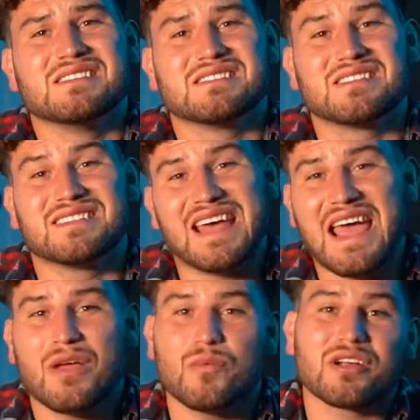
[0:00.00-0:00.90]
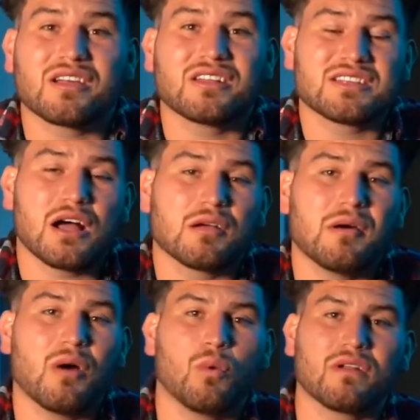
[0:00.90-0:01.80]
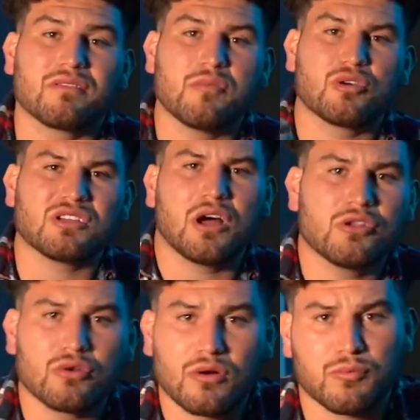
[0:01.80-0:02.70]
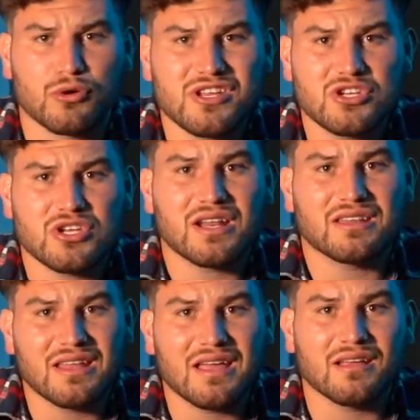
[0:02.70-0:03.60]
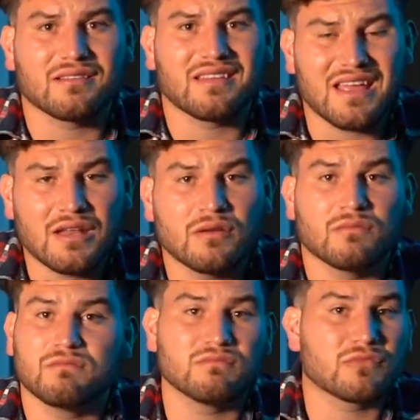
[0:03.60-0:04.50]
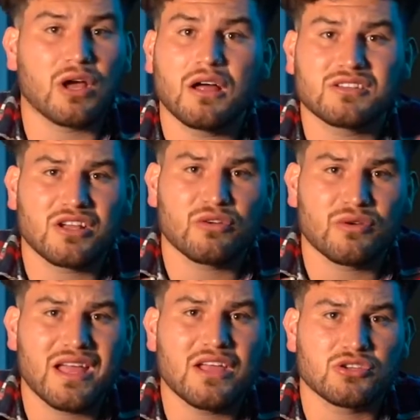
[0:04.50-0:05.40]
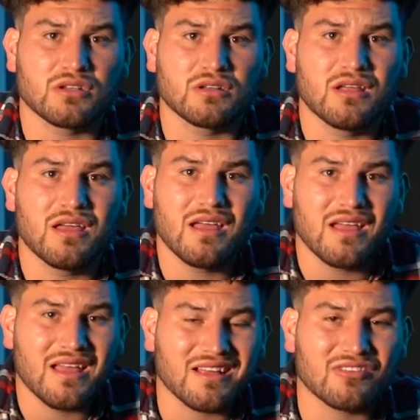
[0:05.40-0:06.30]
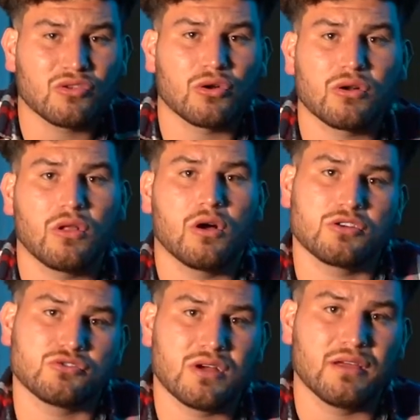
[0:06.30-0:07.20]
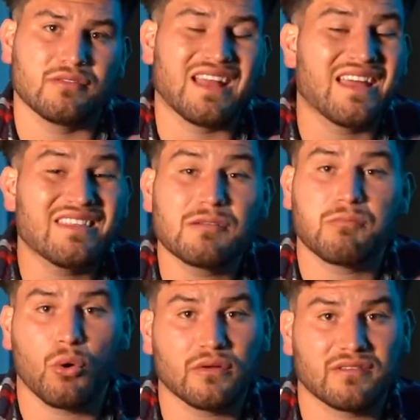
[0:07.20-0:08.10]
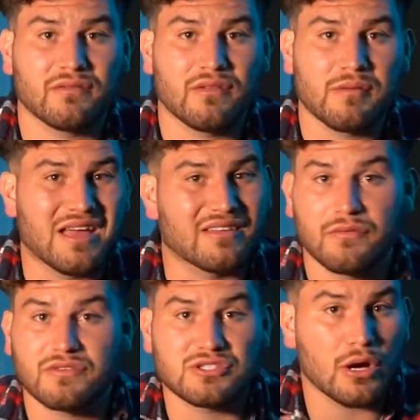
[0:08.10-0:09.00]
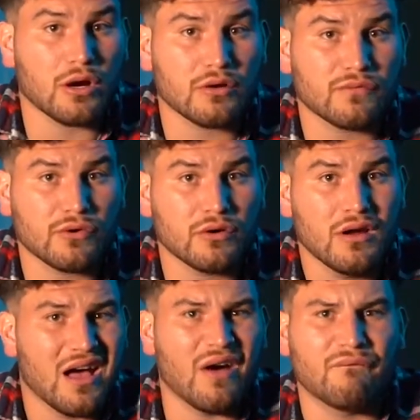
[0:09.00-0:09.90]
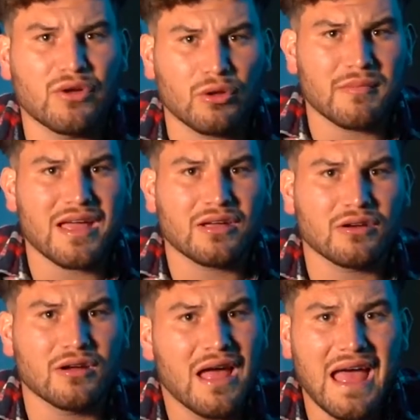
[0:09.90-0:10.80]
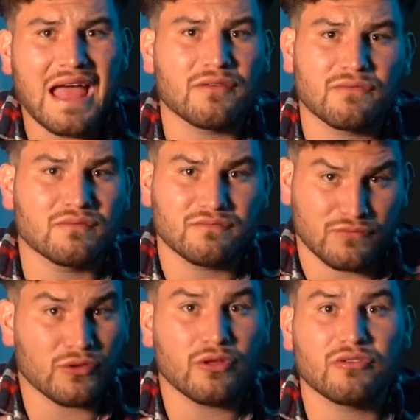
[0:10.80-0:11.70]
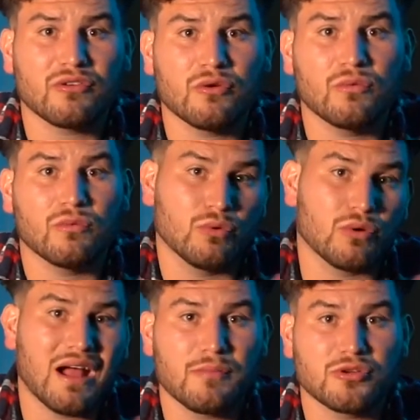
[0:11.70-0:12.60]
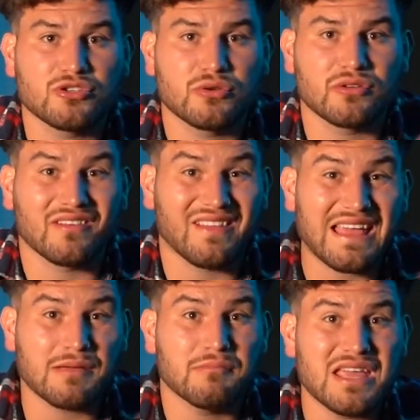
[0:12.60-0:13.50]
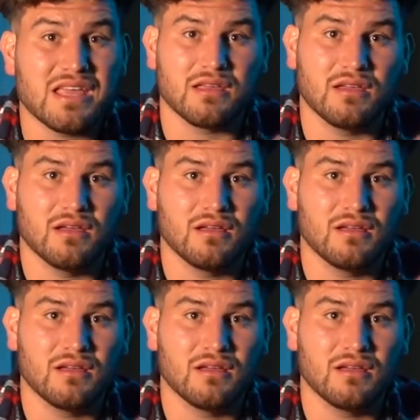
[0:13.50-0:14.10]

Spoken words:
Today we're going to talk about one of the most underappreciated things in content creation, external hard drives, and the importance of them as a photographer, a filmmaker, and for those of you who are hybrid shooters like me.